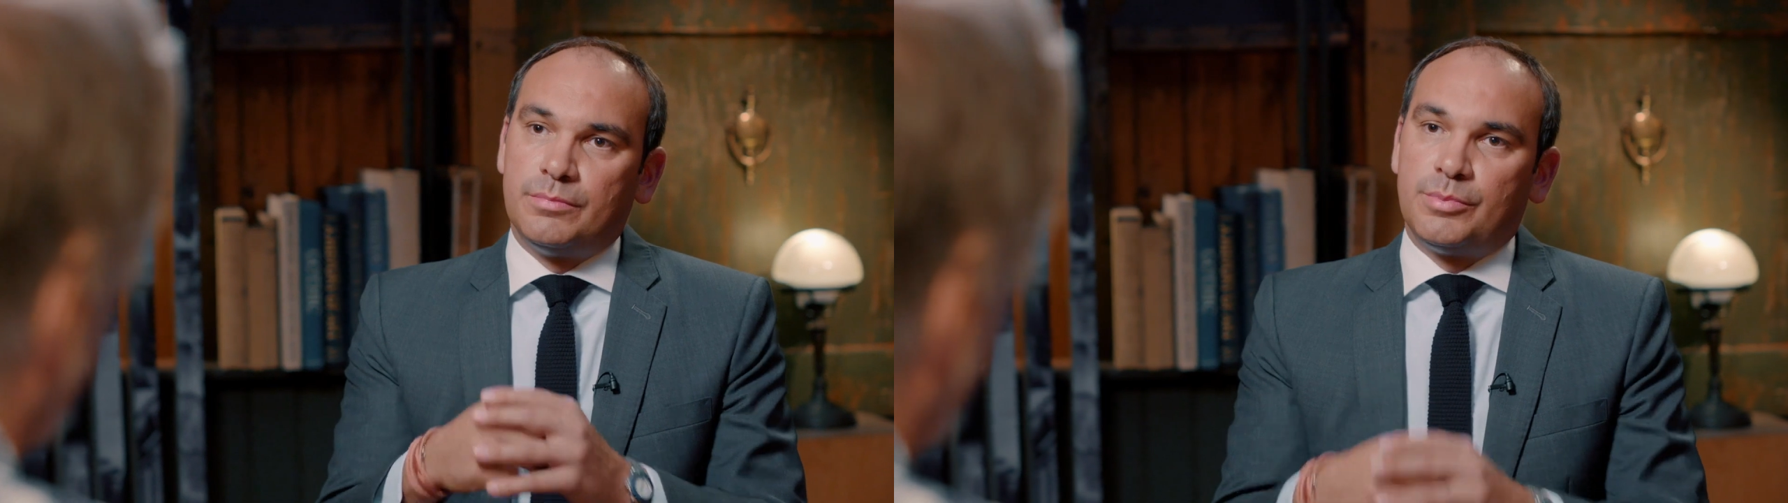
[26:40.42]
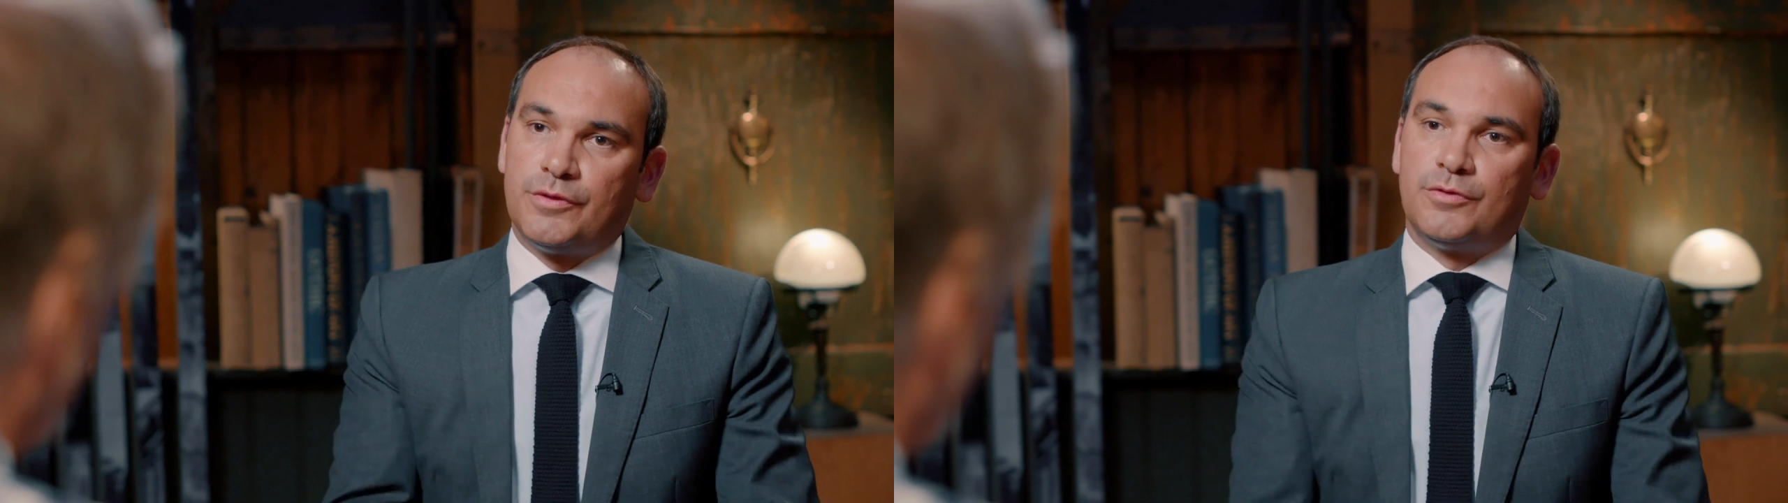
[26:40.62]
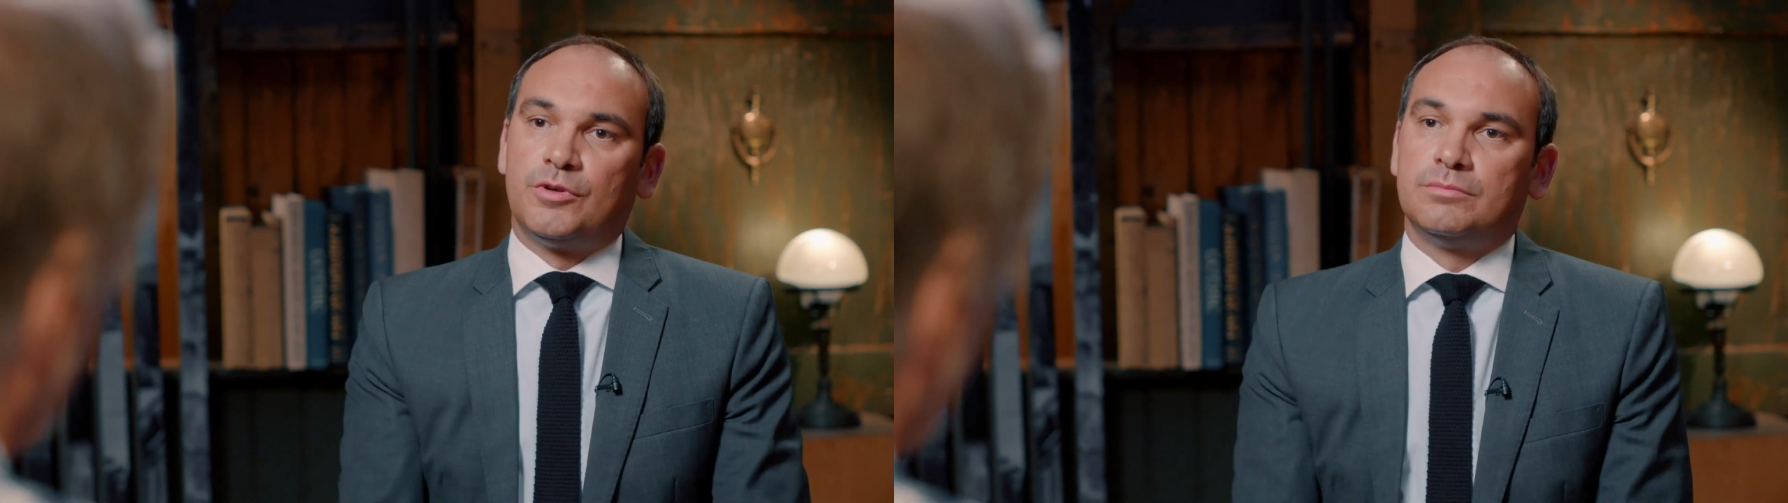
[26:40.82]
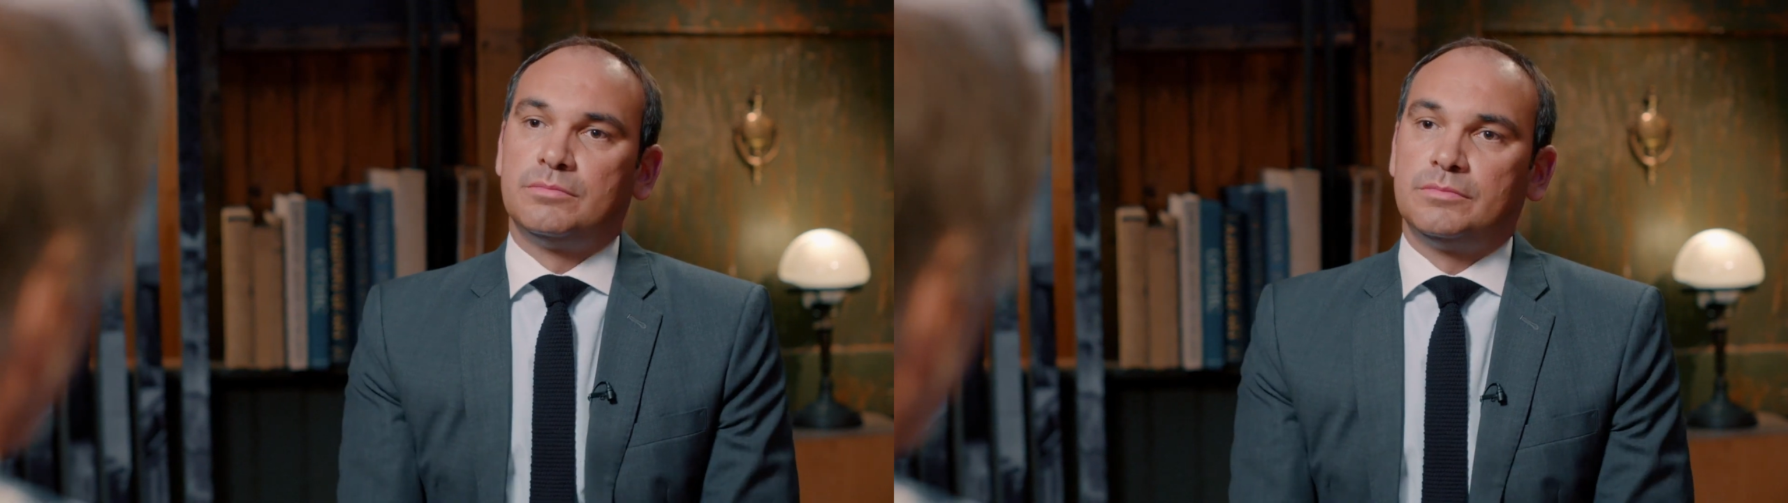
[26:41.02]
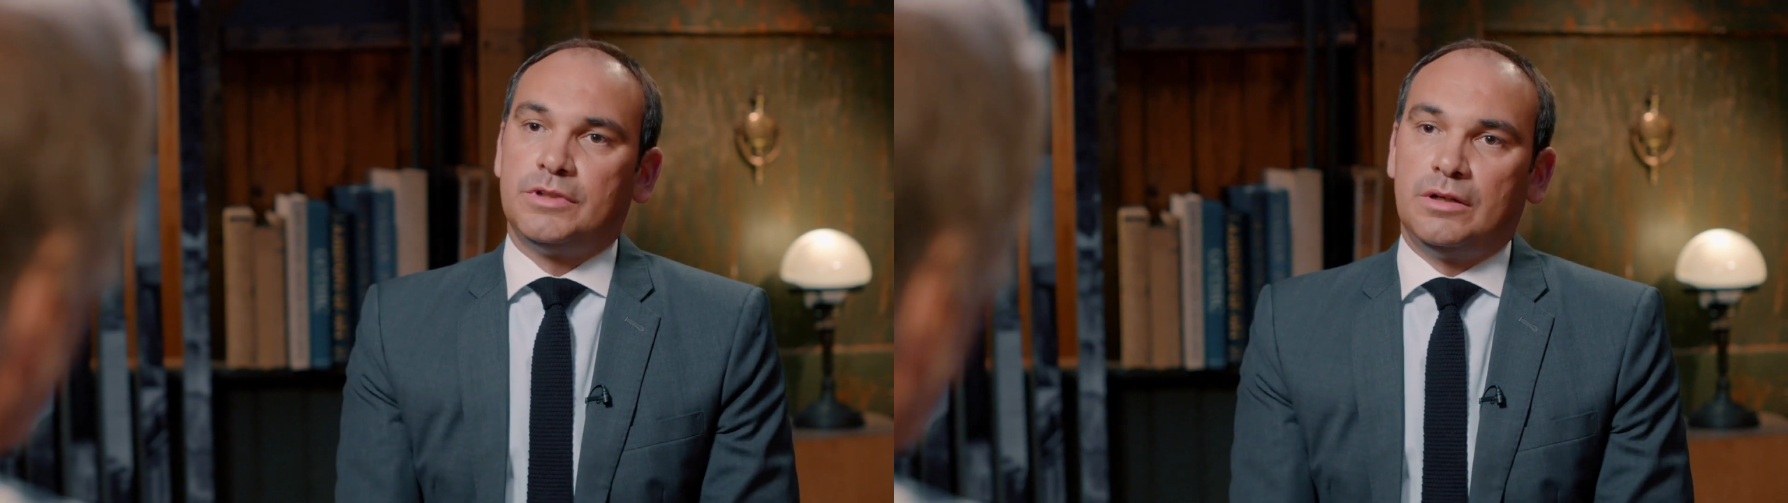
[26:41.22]

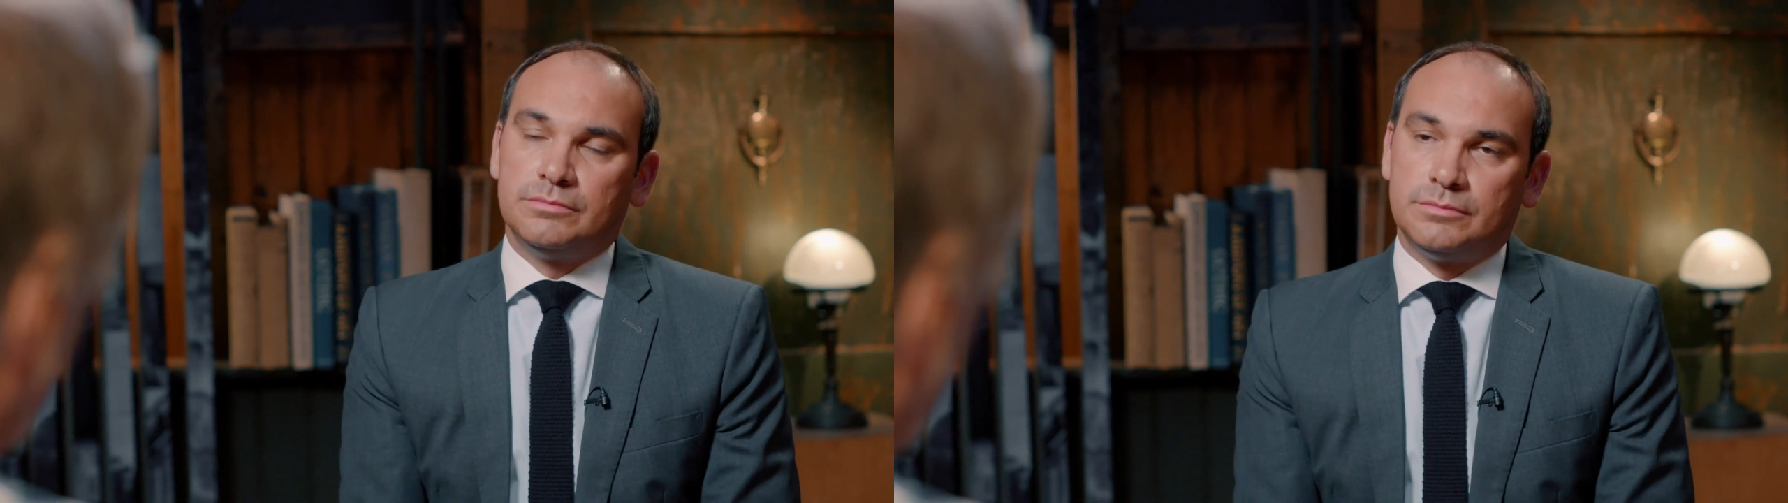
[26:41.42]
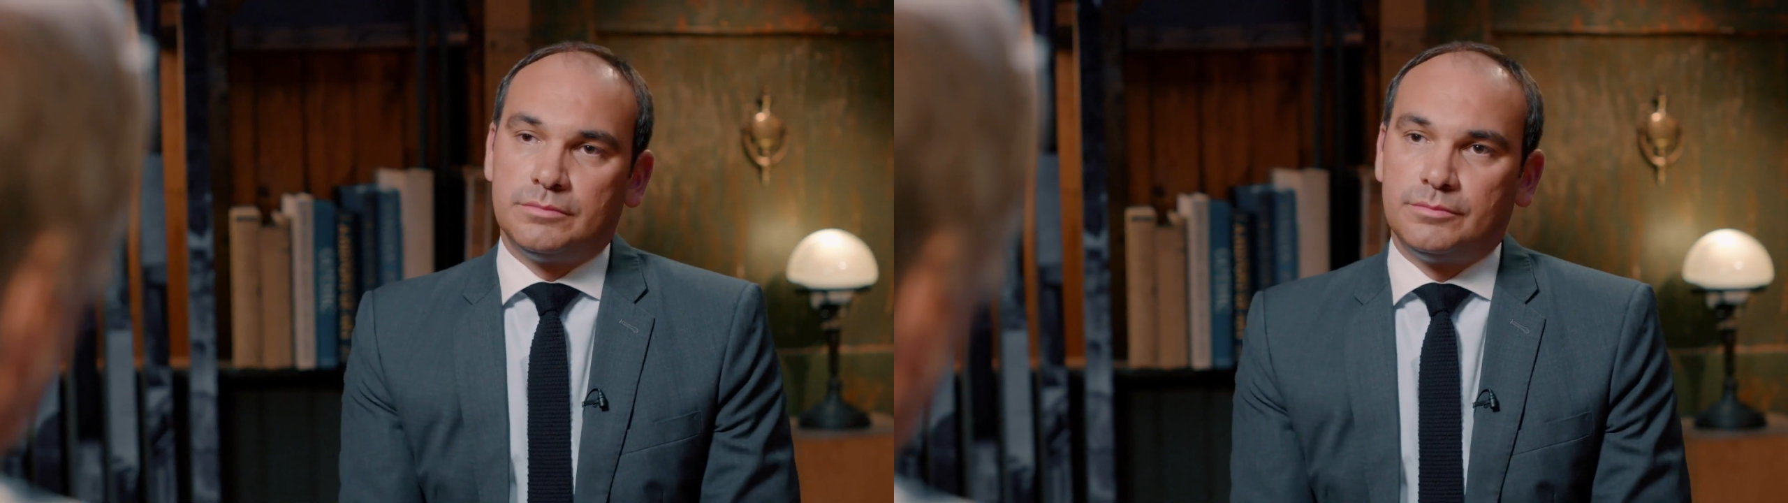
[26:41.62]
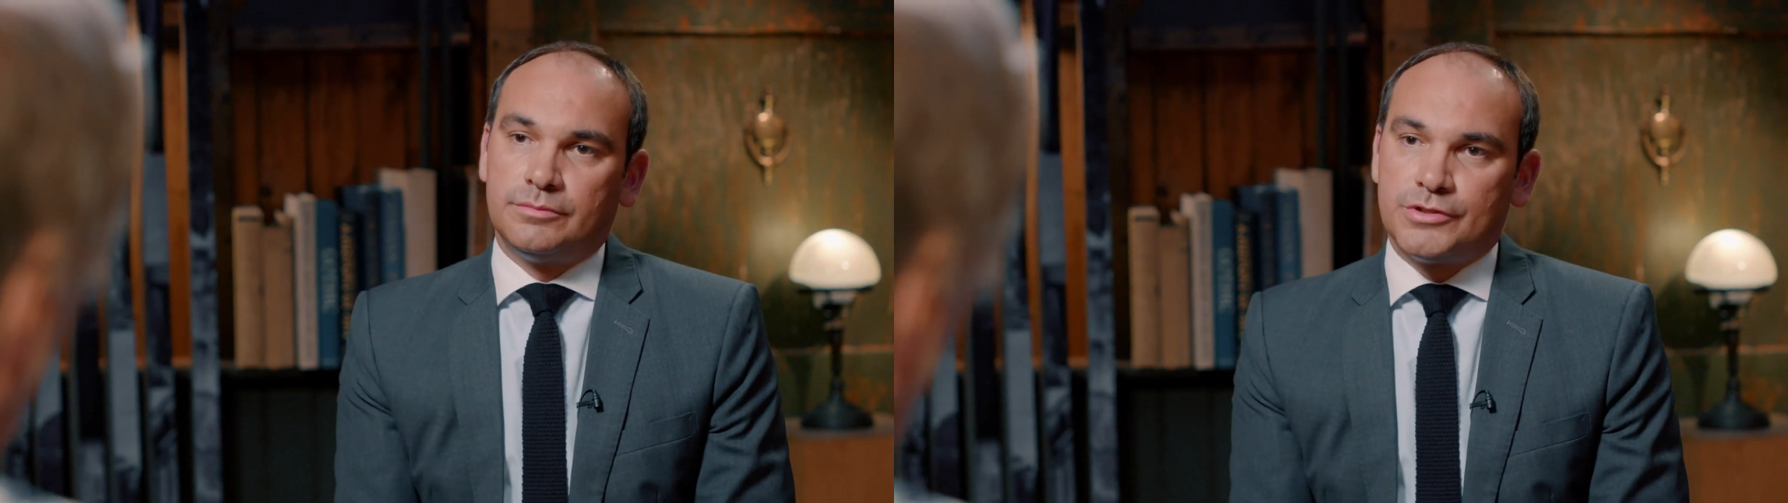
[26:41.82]
perform